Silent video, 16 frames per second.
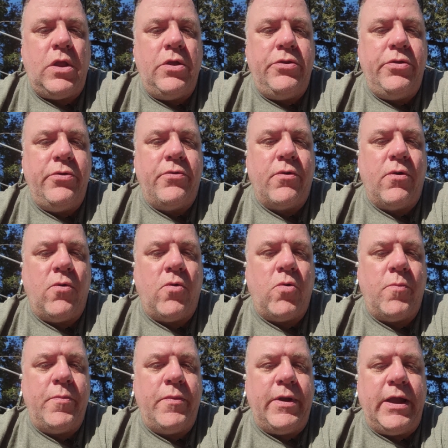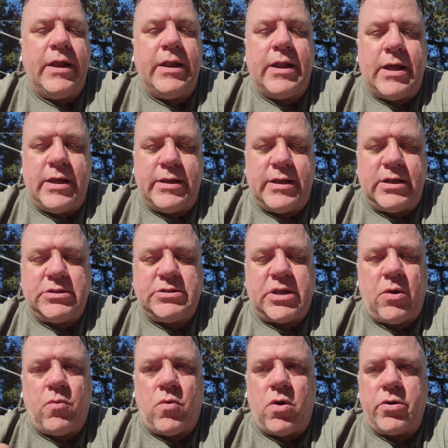to grow them. And I guess
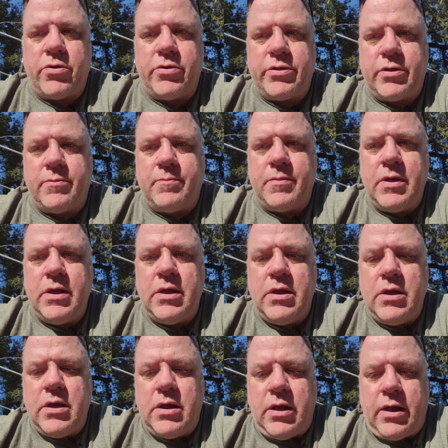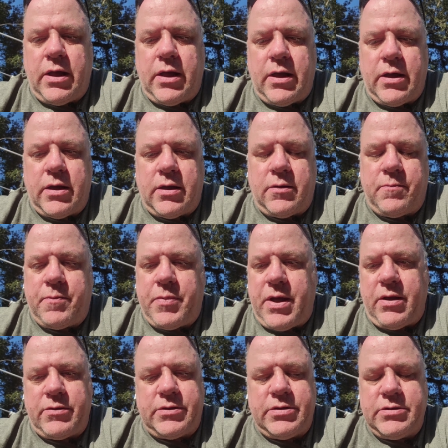I watered them
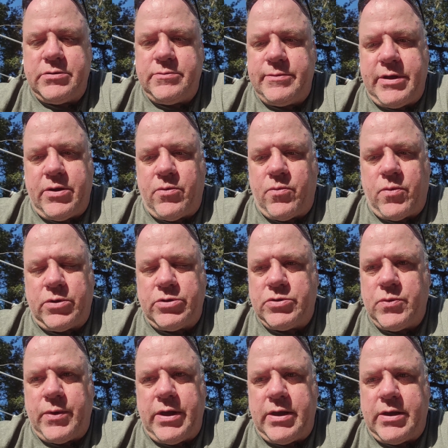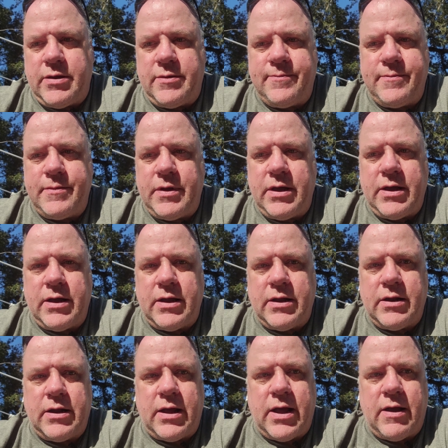about once a week,
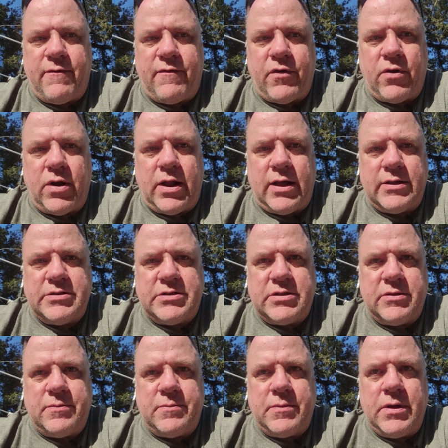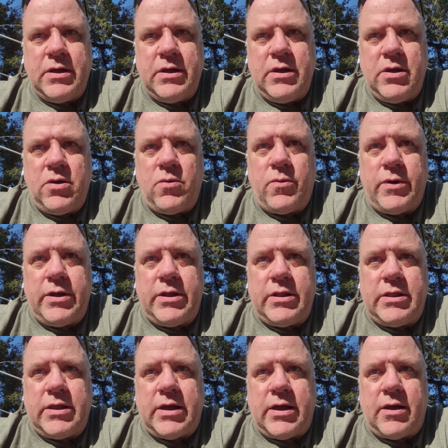and I fertilized them
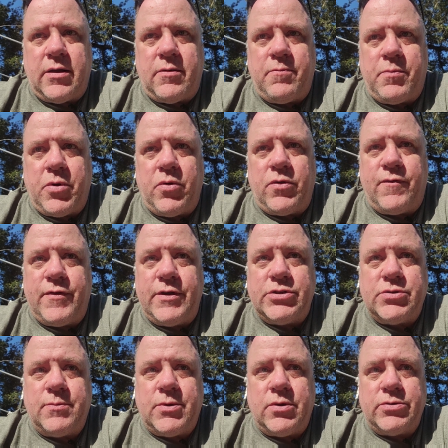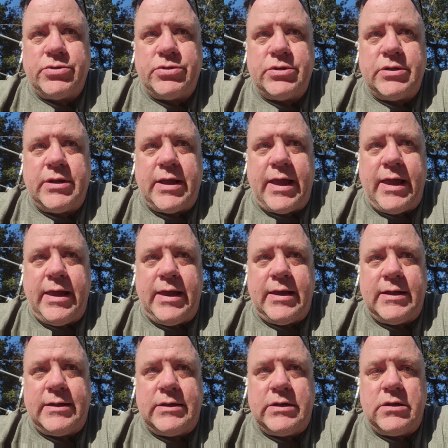with both fish emulsion
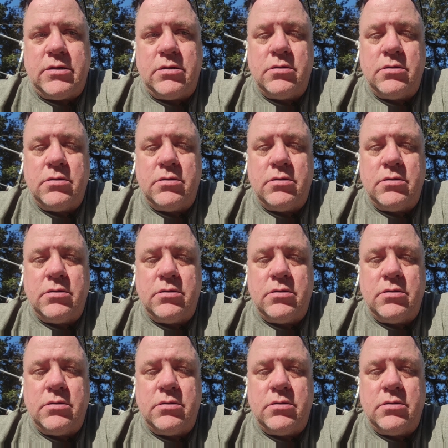and